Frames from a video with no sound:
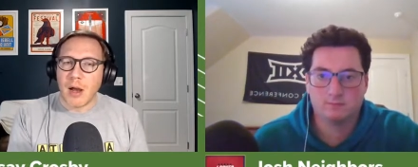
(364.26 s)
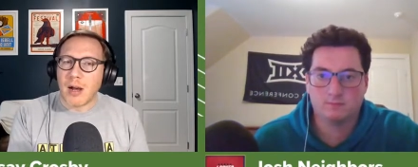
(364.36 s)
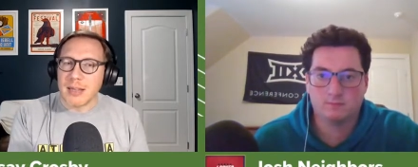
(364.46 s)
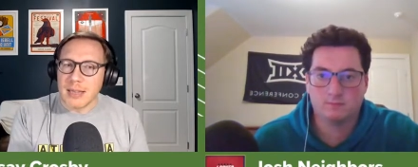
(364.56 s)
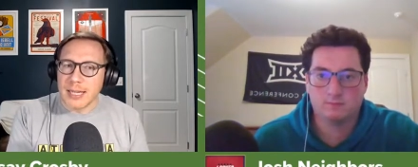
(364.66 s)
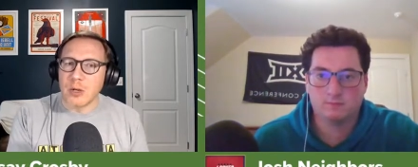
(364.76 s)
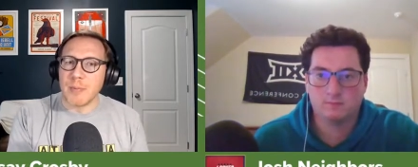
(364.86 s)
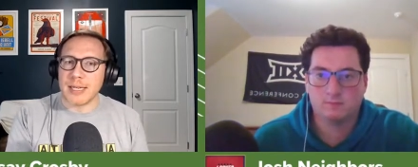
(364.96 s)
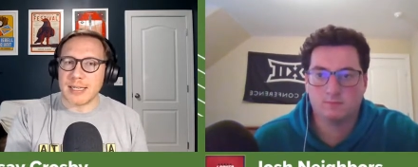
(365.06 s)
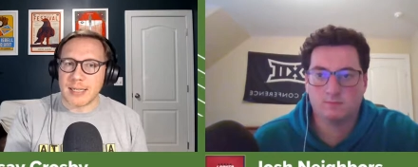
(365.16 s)
Speaker 1: a little
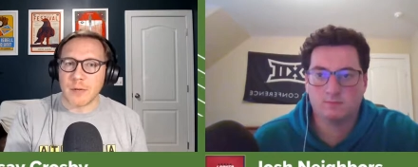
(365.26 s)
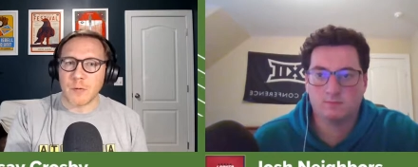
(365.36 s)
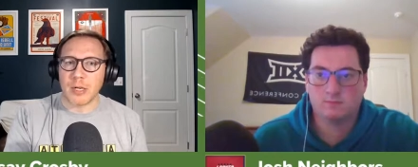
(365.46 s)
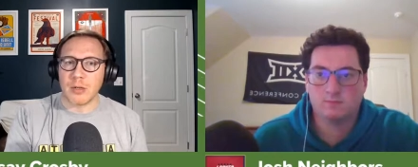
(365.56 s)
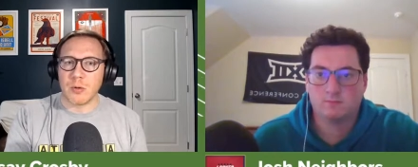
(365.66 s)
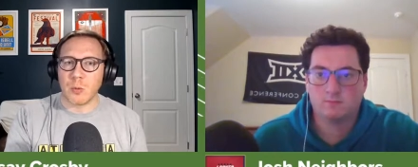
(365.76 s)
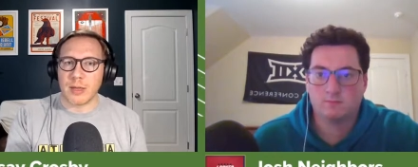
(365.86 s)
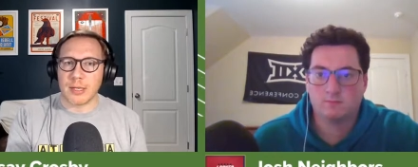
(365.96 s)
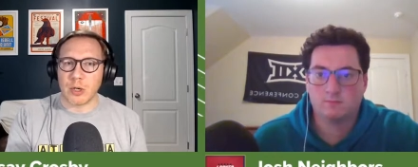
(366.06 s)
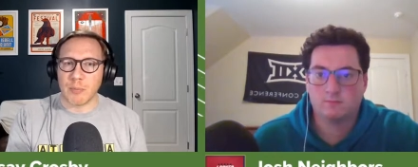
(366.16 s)
bit different
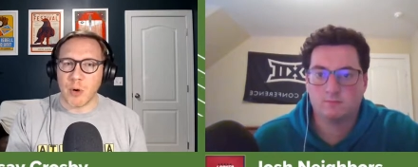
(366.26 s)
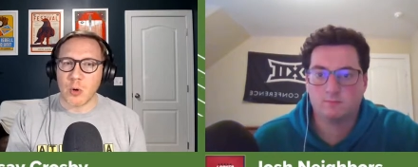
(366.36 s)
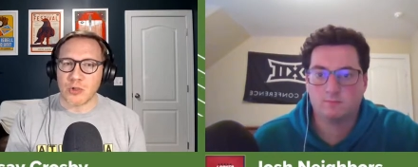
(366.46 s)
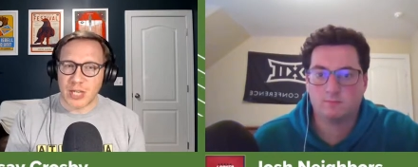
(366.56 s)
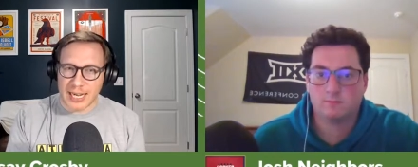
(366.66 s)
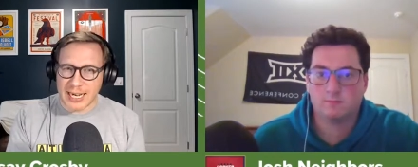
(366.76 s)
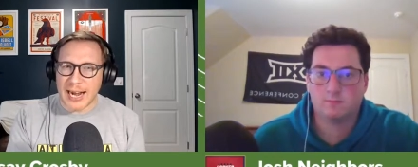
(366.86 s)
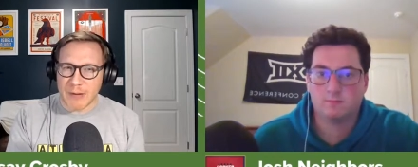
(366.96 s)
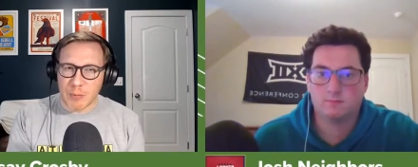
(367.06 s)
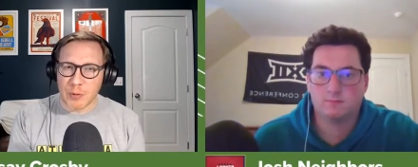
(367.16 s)
with their approach. And I
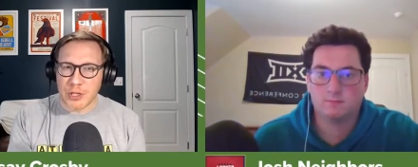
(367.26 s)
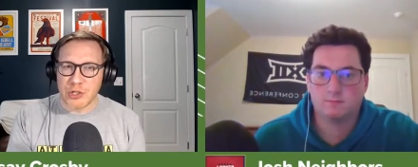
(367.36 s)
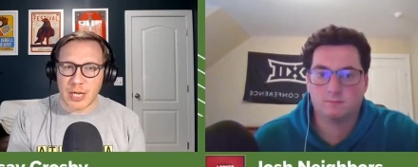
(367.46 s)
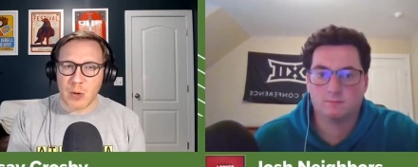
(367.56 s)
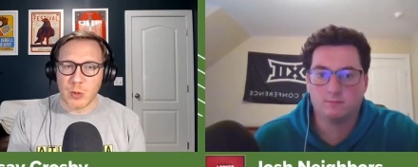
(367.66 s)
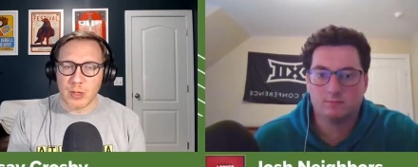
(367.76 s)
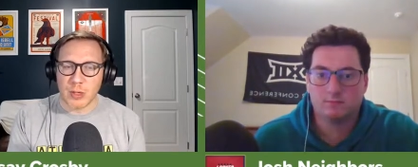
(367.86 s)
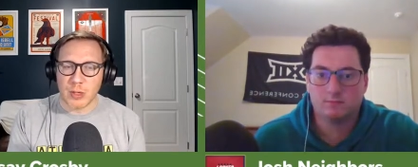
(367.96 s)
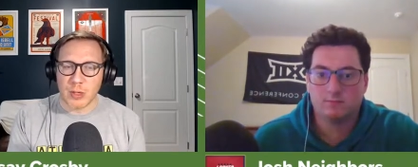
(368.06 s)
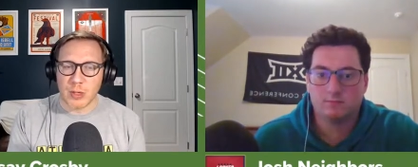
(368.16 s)
kind of appreciate what
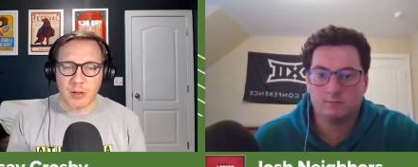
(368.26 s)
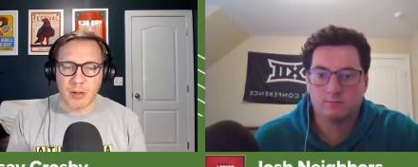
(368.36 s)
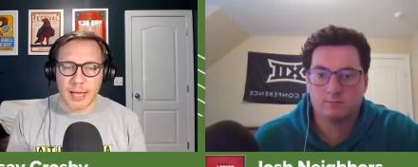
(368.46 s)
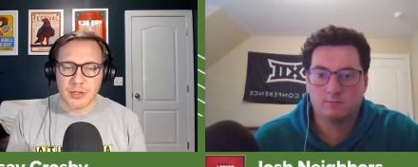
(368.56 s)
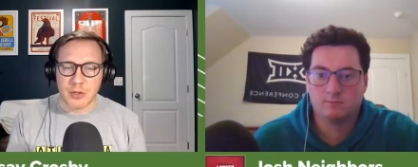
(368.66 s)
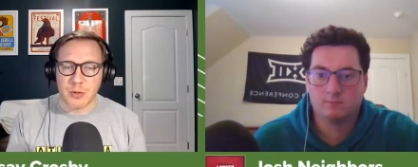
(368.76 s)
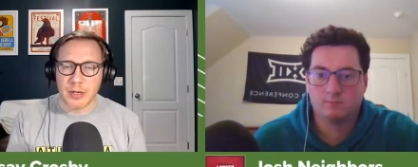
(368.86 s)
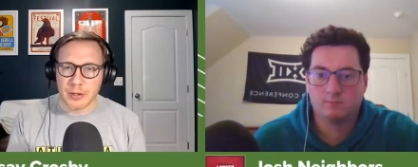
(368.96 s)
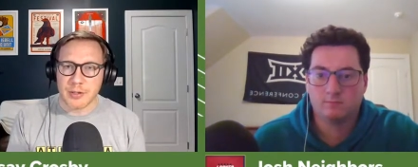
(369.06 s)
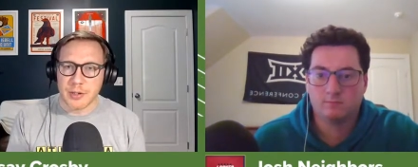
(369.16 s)
they've done the last two
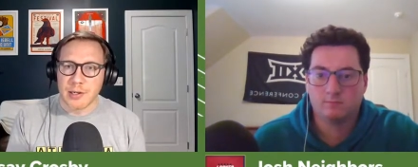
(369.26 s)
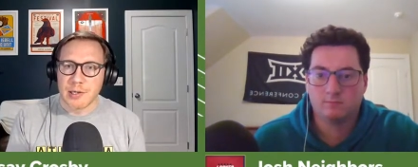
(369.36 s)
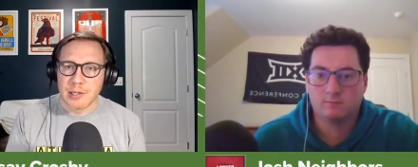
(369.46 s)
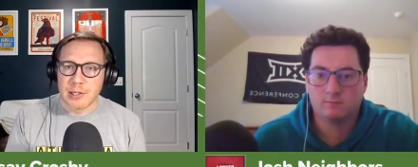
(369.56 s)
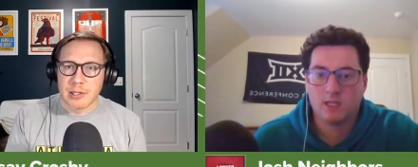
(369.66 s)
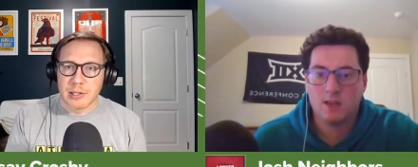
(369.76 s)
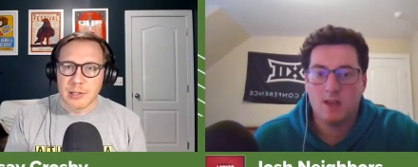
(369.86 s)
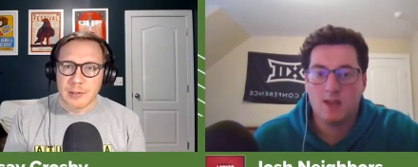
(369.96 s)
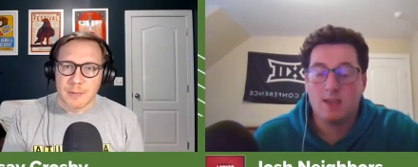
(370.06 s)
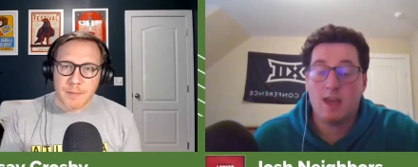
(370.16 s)
years.
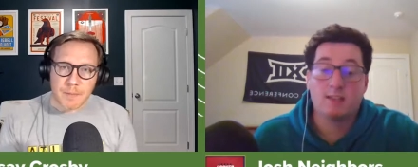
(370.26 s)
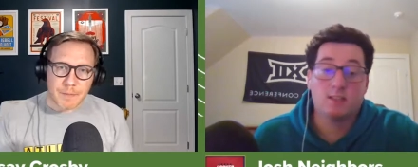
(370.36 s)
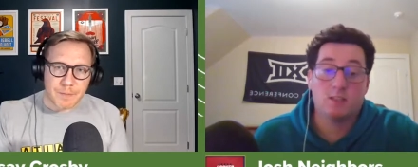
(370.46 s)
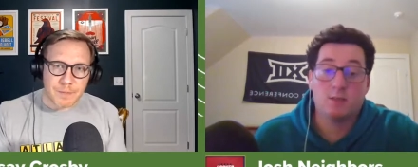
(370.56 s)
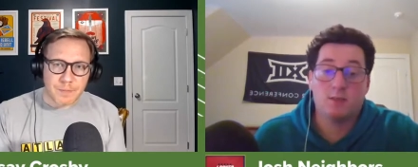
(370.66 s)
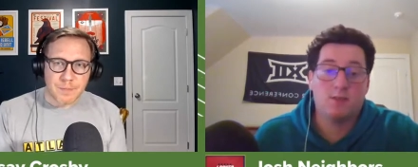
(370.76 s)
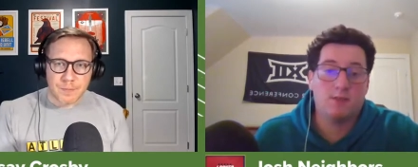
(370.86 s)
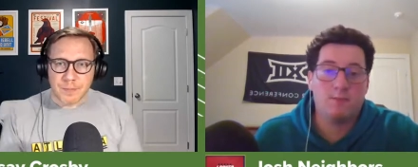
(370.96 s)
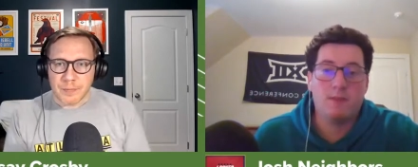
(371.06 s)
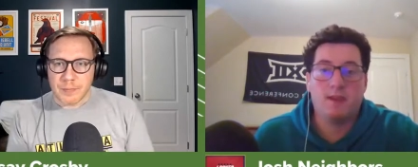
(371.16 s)
Speaker 2: Yeah, so the, the,
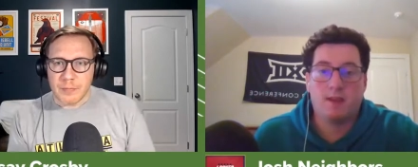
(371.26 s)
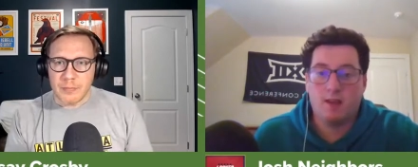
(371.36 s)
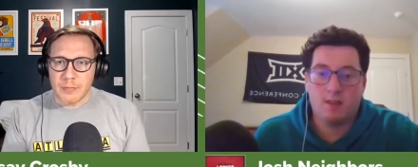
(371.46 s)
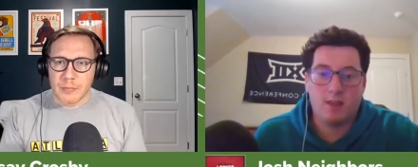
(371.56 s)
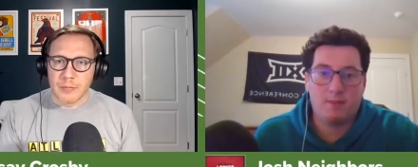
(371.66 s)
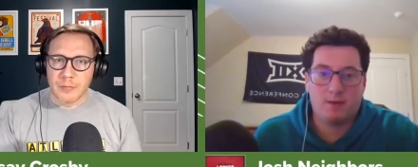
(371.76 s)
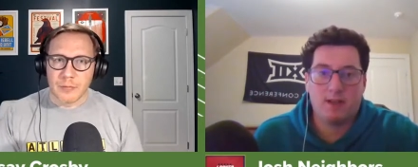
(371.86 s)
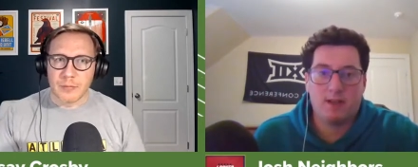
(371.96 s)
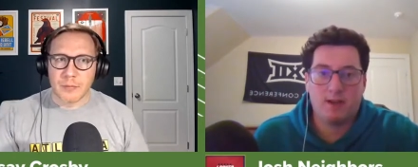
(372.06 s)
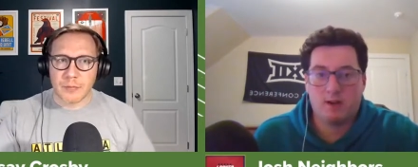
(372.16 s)
the big gun they bring
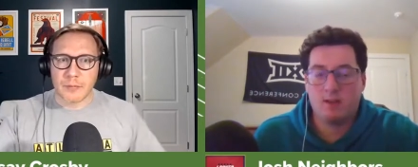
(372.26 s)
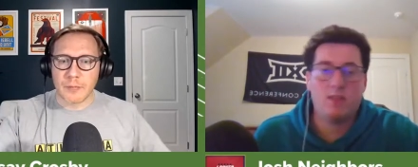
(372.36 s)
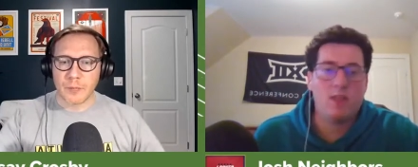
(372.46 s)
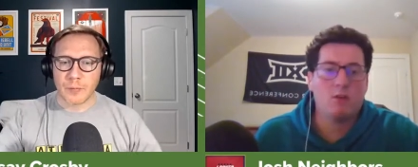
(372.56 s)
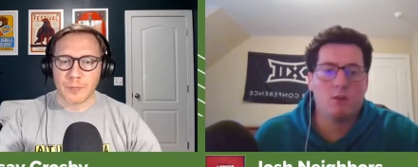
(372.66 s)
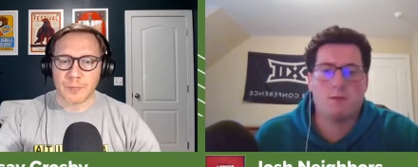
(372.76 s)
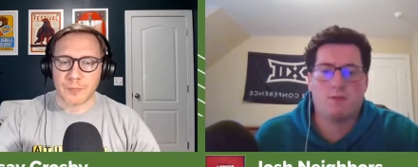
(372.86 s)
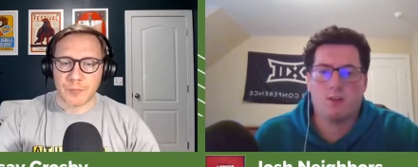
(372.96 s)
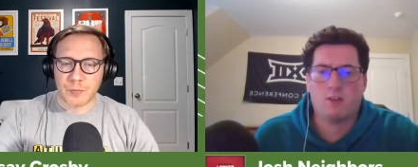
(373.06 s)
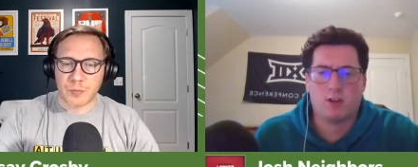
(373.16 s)
in here, and they were rumored
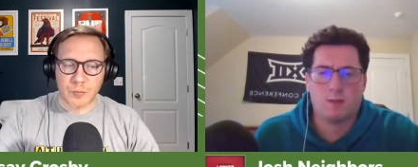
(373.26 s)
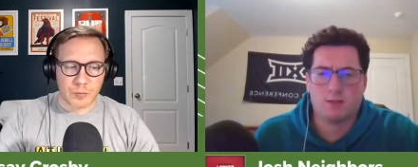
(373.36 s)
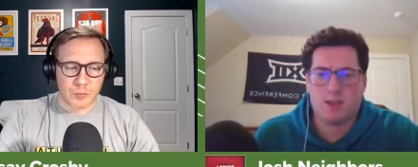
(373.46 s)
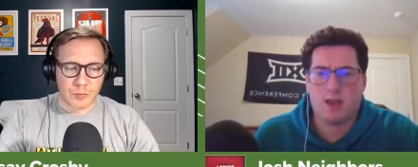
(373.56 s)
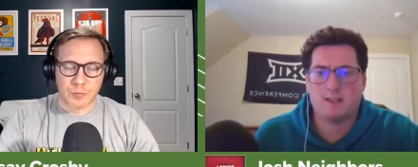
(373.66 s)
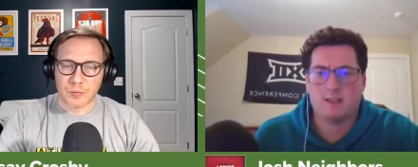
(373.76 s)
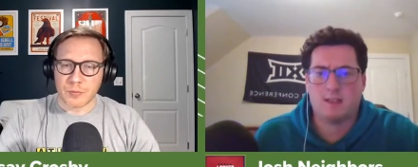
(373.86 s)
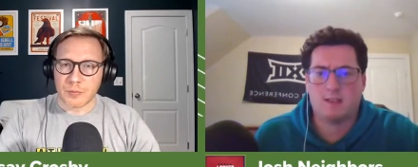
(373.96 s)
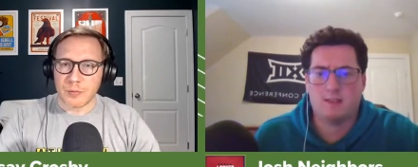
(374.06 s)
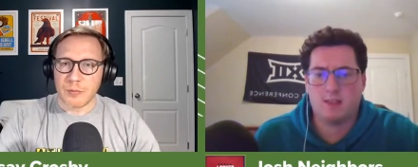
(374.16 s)
for there are a couple guys that
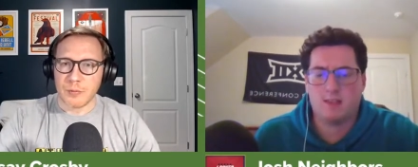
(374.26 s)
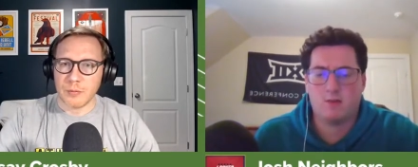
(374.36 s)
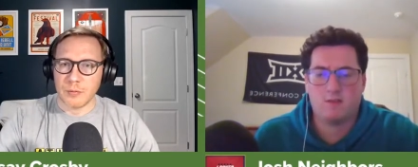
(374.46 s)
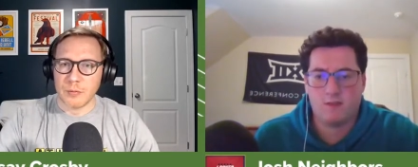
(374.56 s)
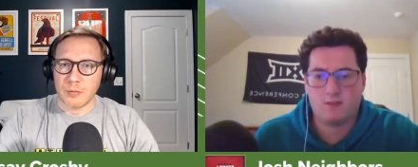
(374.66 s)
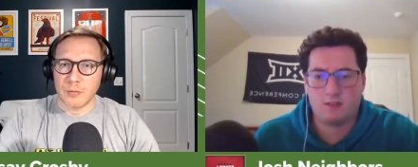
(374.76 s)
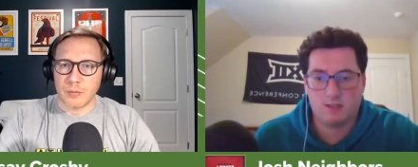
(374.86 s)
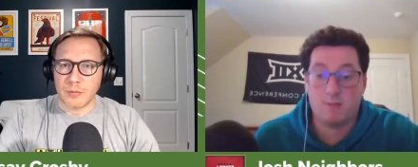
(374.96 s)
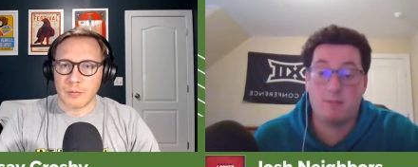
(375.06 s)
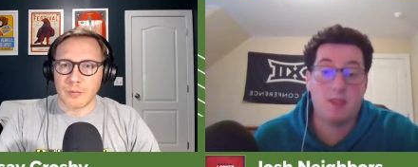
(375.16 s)
they, that they were the favorites to
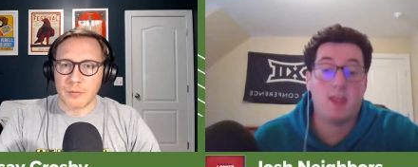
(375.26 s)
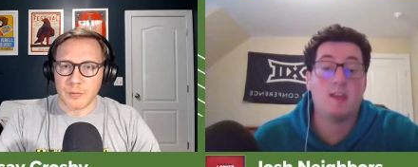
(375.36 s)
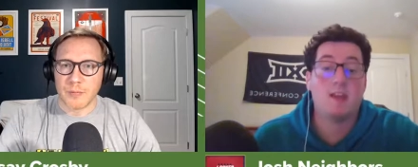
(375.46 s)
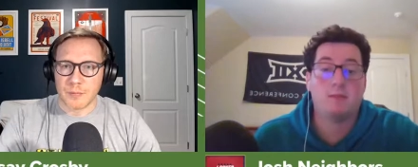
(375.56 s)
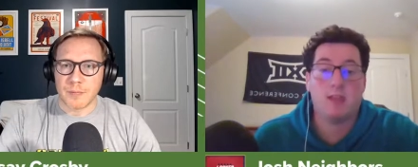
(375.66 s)
land, but they end up